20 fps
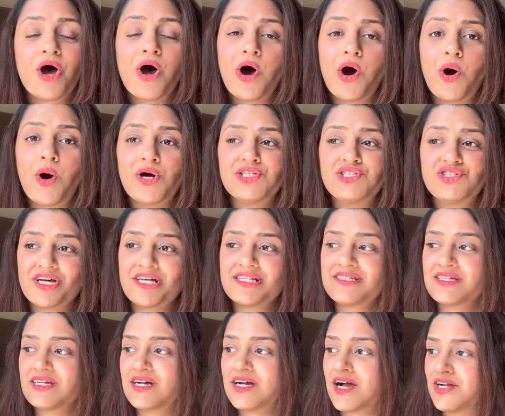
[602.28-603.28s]
or
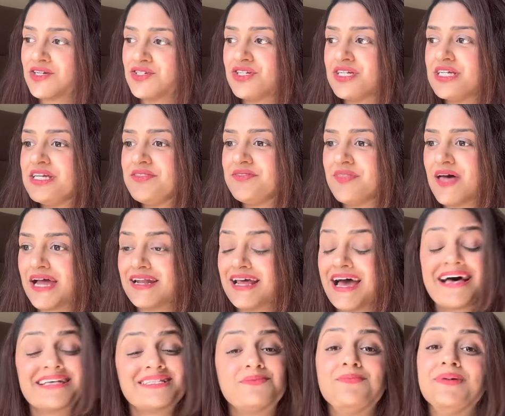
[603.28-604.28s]
just a country that
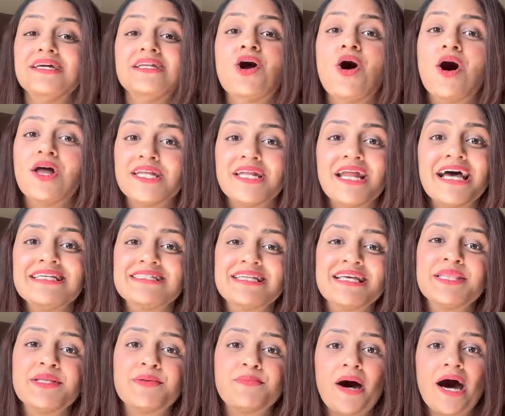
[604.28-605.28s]
has been colonized in
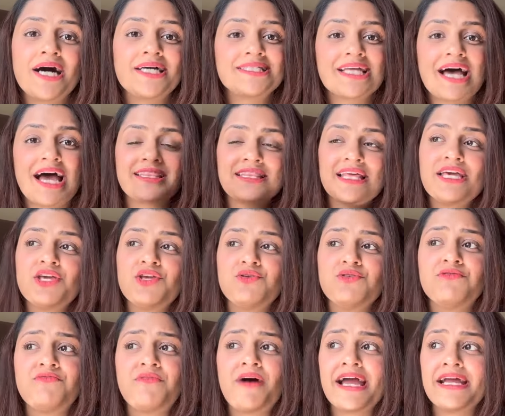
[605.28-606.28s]
the past, I think
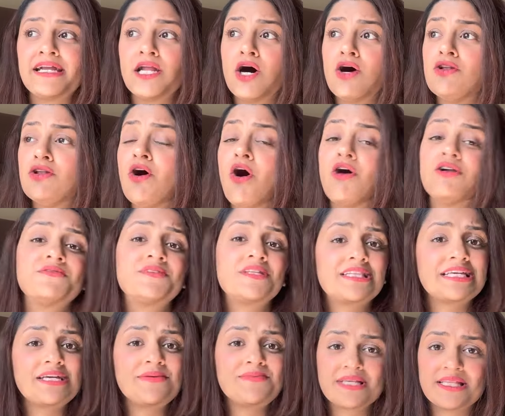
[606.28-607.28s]
you'll find a lot of the
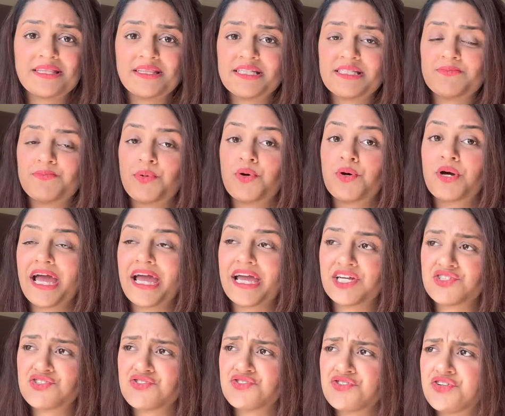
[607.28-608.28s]
themes in this book
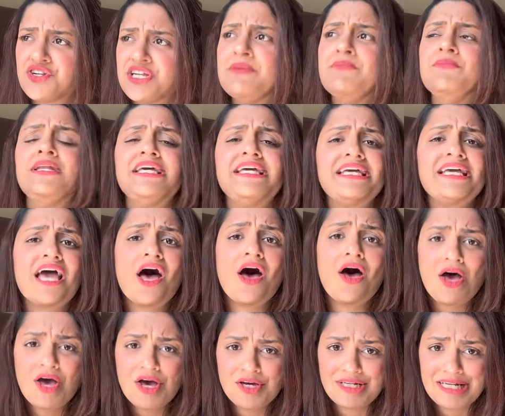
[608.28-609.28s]
extremely
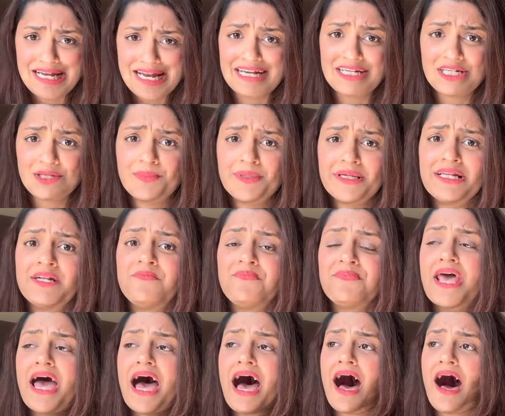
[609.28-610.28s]
relatable.
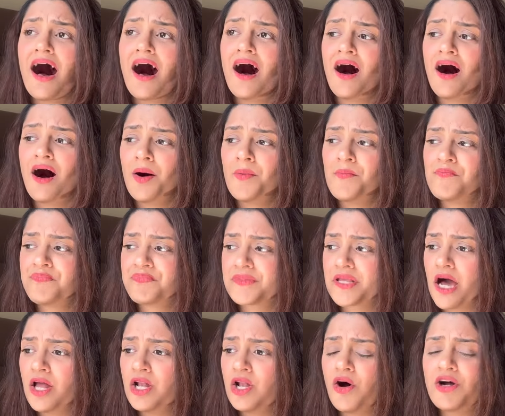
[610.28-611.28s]

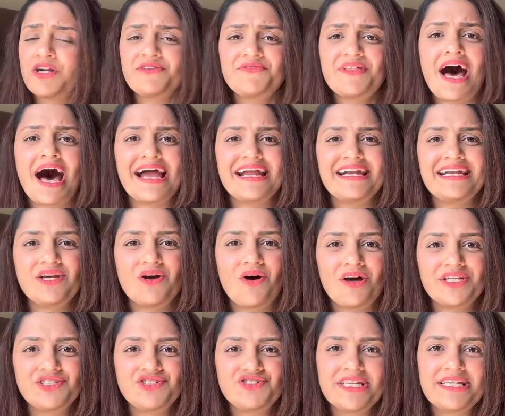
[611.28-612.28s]
A lot of the
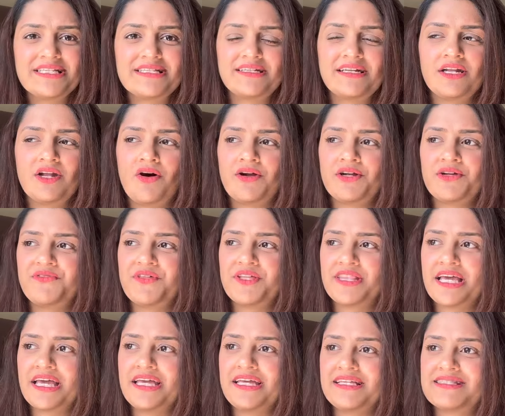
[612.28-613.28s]
ideologies and a lot of the
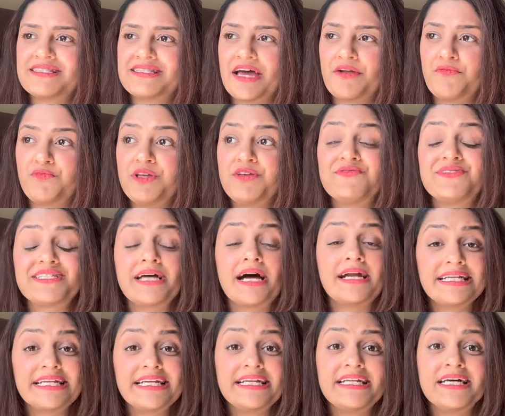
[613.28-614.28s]
things that we've
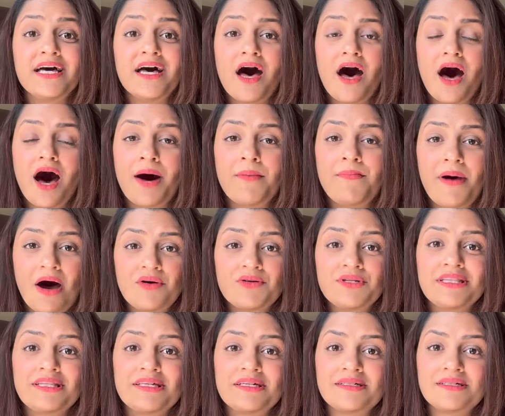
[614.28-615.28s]
studied
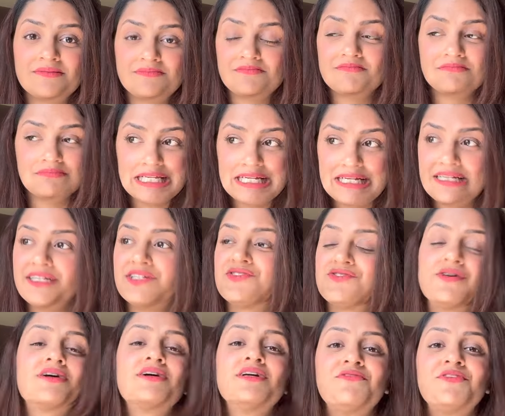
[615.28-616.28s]
about the Indian
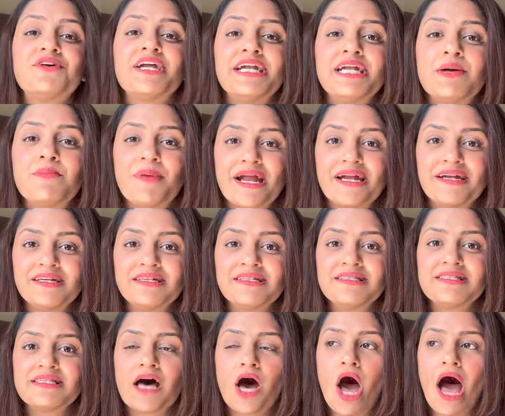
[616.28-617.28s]
struggle for
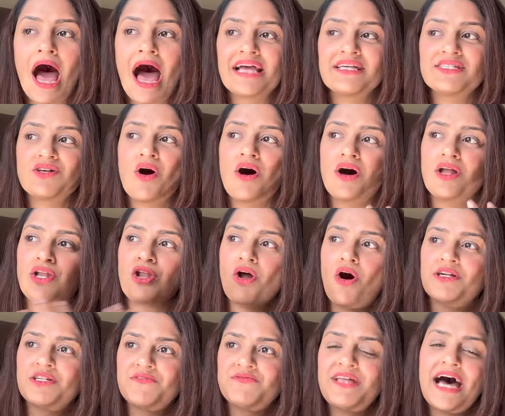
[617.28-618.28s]
independence, I saw a
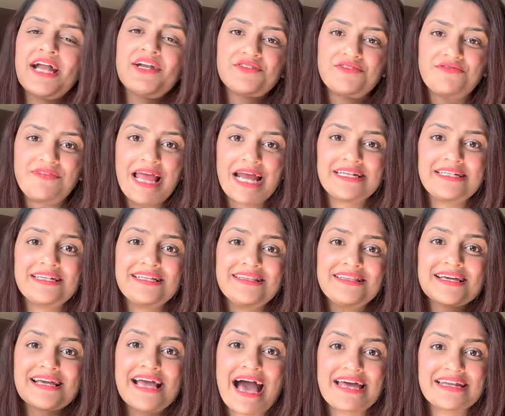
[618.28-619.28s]
lot of that reflected in the
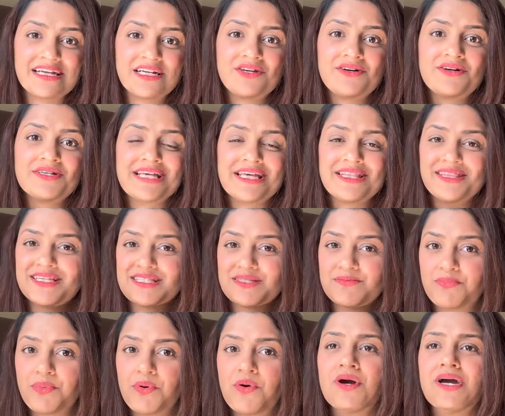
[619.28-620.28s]
characters in this
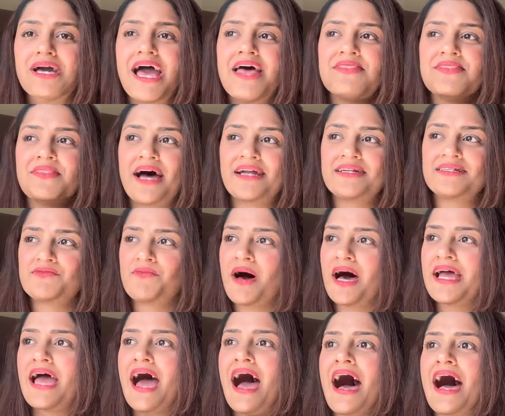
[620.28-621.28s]
book, and that is
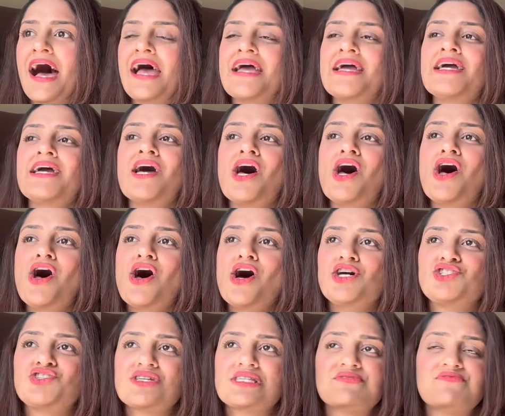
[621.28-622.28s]
why I
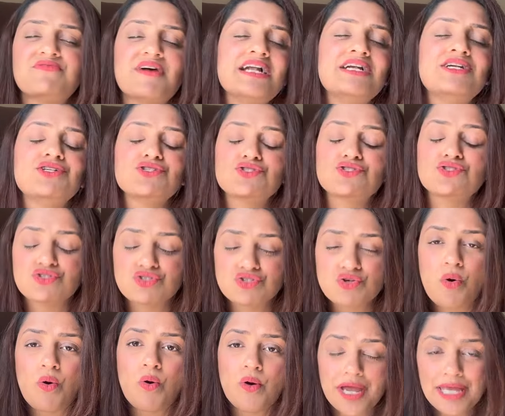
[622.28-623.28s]
just felt
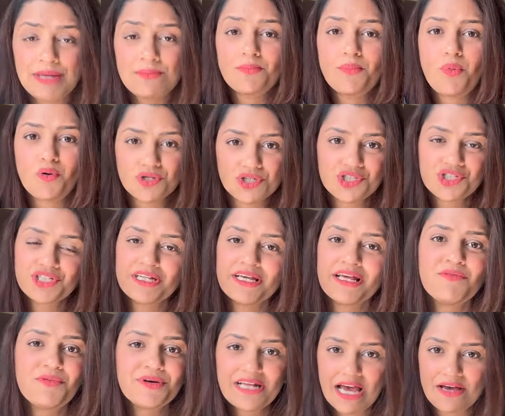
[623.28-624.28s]
so
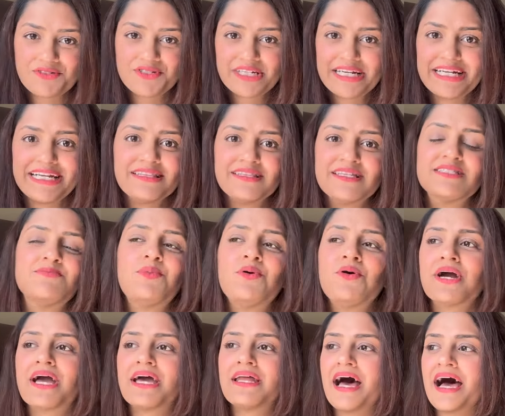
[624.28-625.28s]
emotional when I was reading this
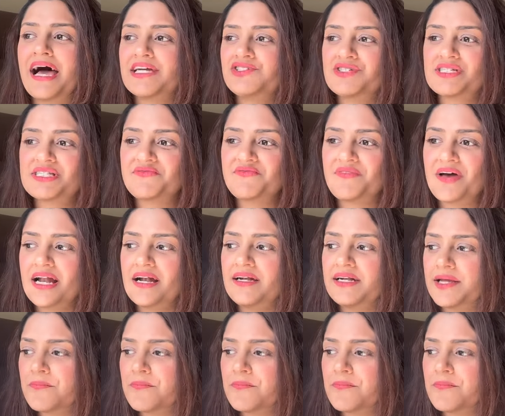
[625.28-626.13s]
book, and I just felt